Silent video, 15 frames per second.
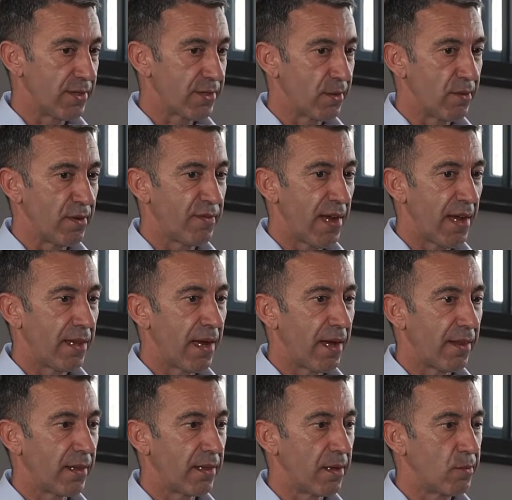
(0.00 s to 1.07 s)
So we found
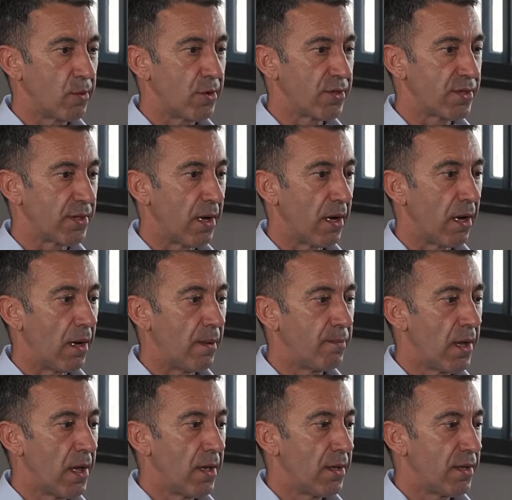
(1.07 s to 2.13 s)
out that there was
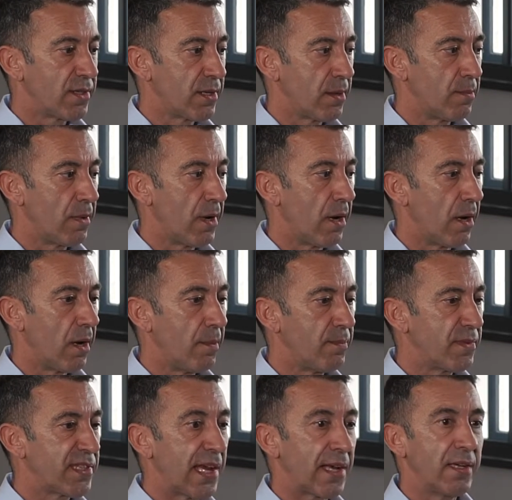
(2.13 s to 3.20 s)
some
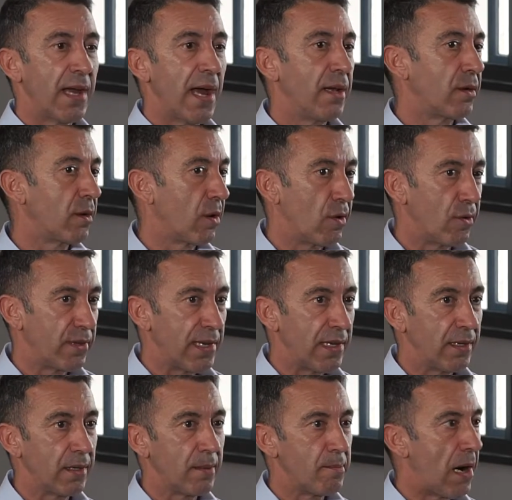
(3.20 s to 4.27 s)
second-hand
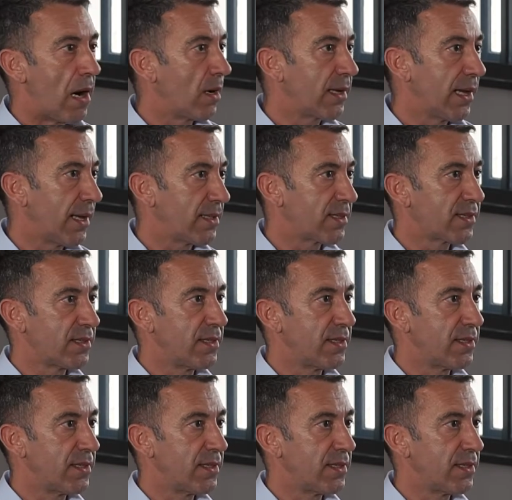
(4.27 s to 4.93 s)
clothing markets